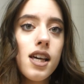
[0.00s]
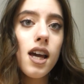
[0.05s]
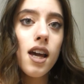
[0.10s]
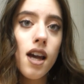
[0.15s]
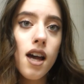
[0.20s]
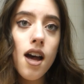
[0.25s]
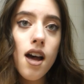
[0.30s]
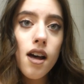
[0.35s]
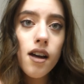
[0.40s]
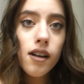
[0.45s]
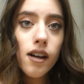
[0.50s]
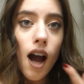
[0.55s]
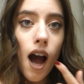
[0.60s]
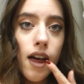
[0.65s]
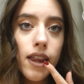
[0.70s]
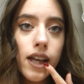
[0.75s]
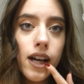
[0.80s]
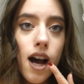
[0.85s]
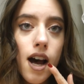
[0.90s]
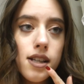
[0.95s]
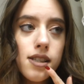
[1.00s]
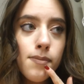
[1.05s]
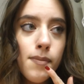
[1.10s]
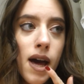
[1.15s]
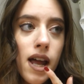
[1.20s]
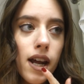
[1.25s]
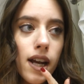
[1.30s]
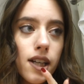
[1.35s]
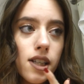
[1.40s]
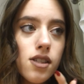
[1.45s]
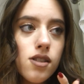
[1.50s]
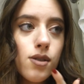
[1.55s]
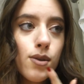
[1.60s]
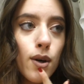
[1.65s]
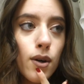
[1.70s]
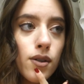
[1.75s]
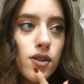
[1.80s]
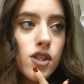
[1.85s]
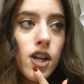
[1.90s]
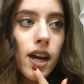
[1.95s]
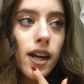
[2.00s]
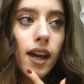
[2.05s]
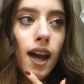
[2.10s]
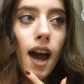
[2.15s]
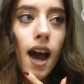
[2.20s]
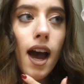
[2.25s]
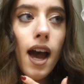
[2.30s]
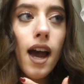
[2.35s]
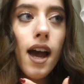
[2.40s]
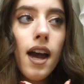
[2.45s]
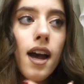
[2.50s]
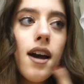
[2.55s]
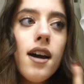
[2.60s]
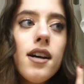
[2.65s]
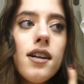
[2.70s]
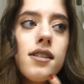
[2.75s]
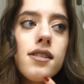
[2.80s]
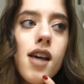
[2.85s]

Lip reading: the Kylie Cosmetics Dolce K